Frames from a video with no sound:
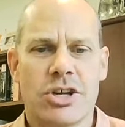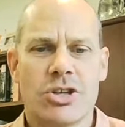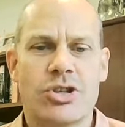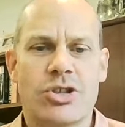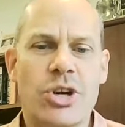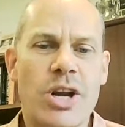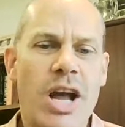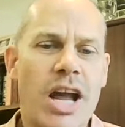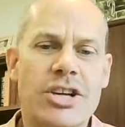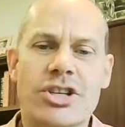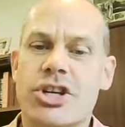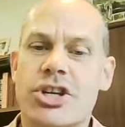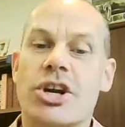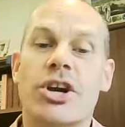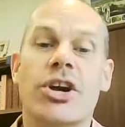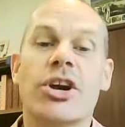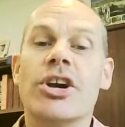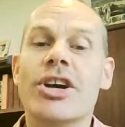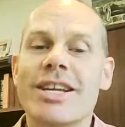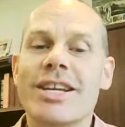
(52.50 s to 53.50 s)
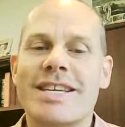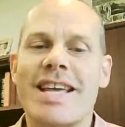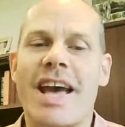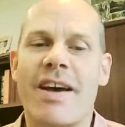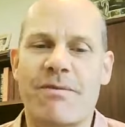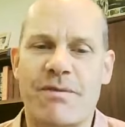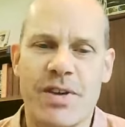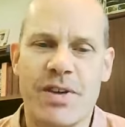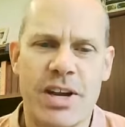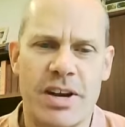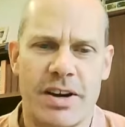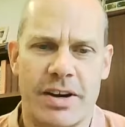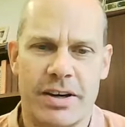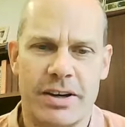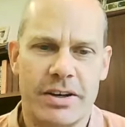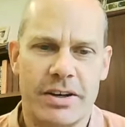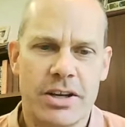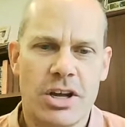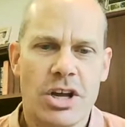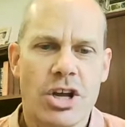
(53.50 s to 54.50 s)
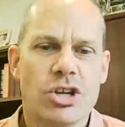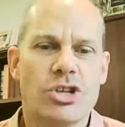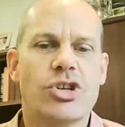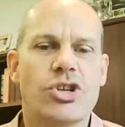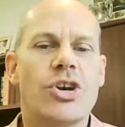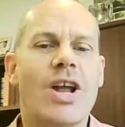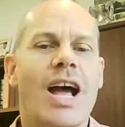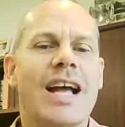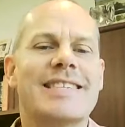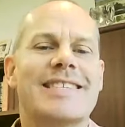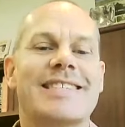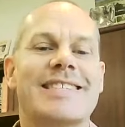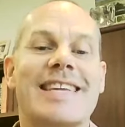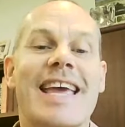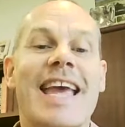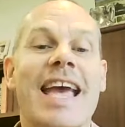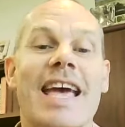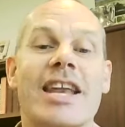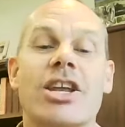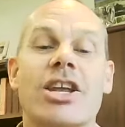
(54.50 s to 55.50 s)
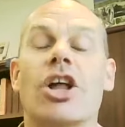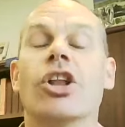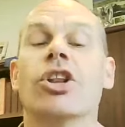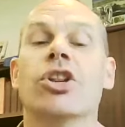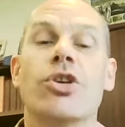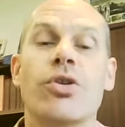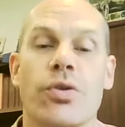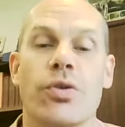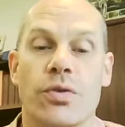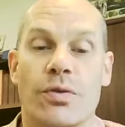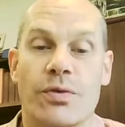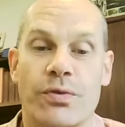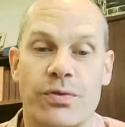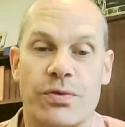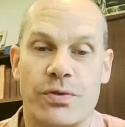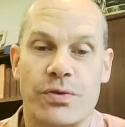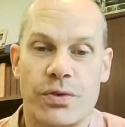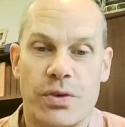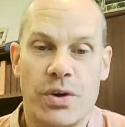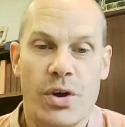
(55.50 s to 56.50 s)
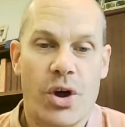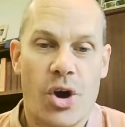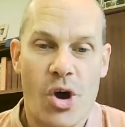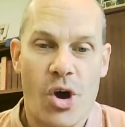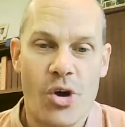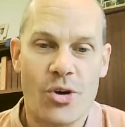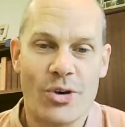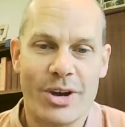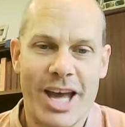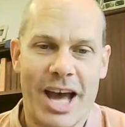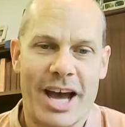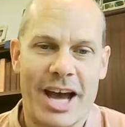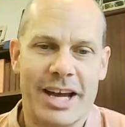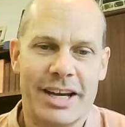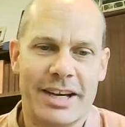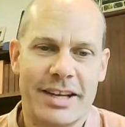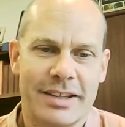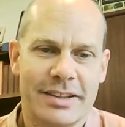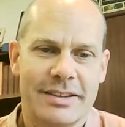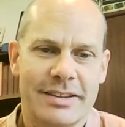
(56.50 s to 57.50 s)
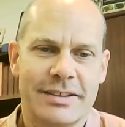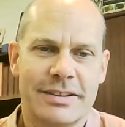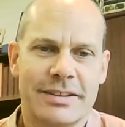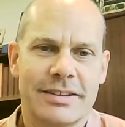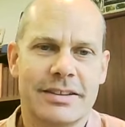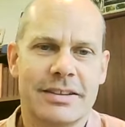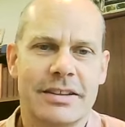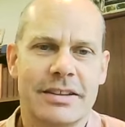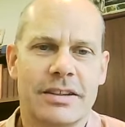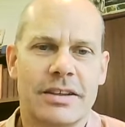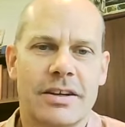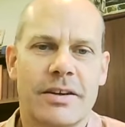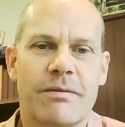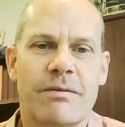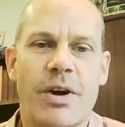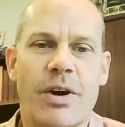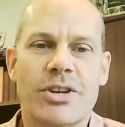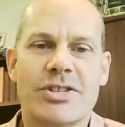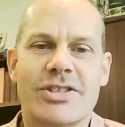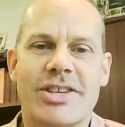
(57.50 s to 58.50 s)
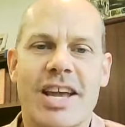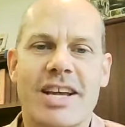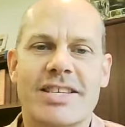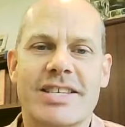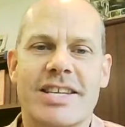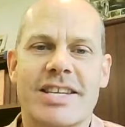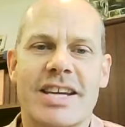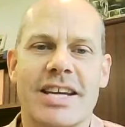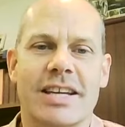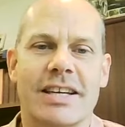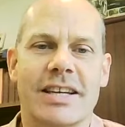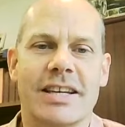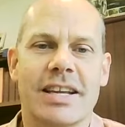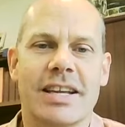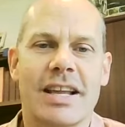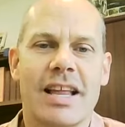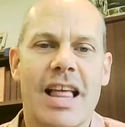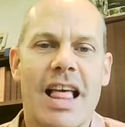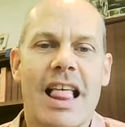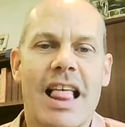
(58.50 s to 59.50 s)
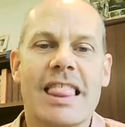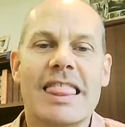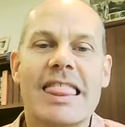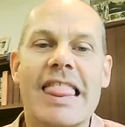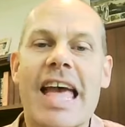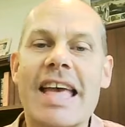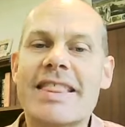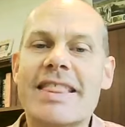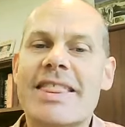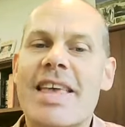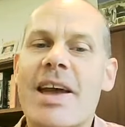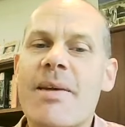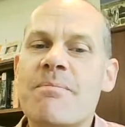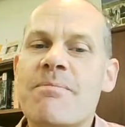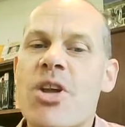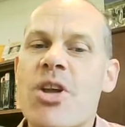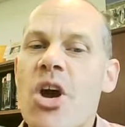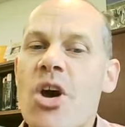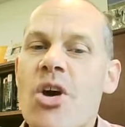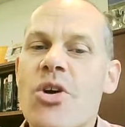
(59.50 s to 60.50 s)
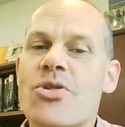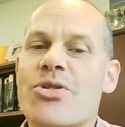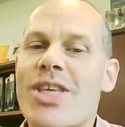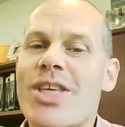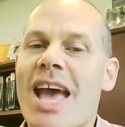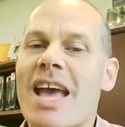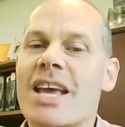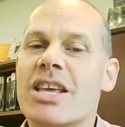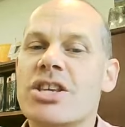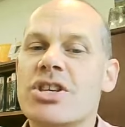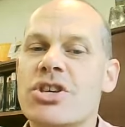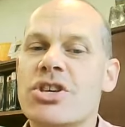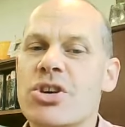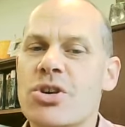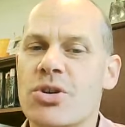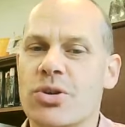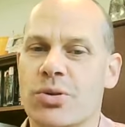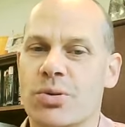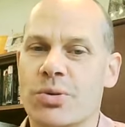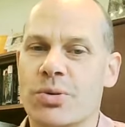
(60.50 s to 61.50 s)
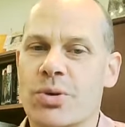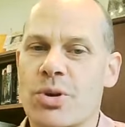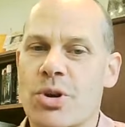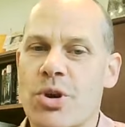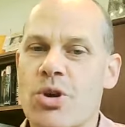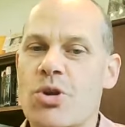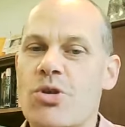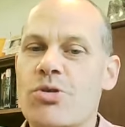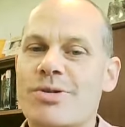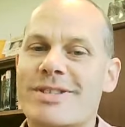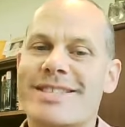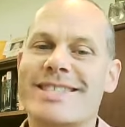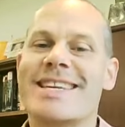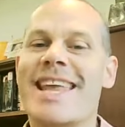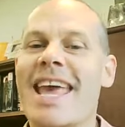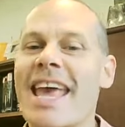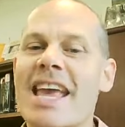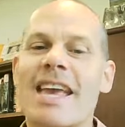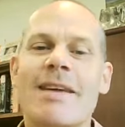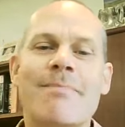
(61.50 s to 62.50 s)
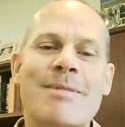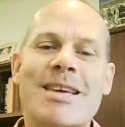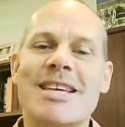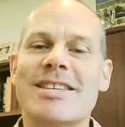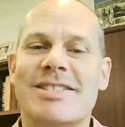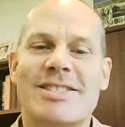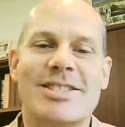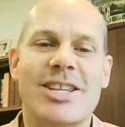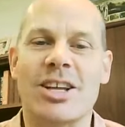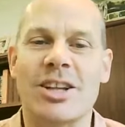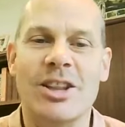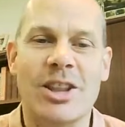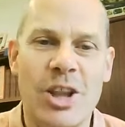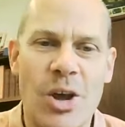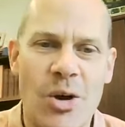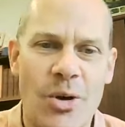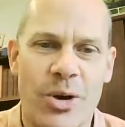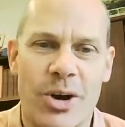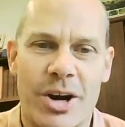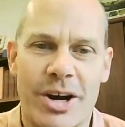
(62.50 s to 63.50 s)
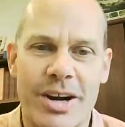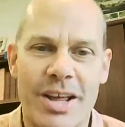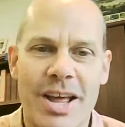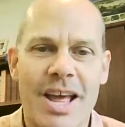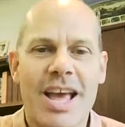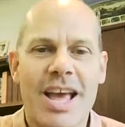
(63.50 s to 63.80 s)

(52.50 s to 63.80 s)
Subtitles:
Do not turn a deaf ear. Do not stand aloof, O God. Verse 18. Let them know that you, whose name is the Lord,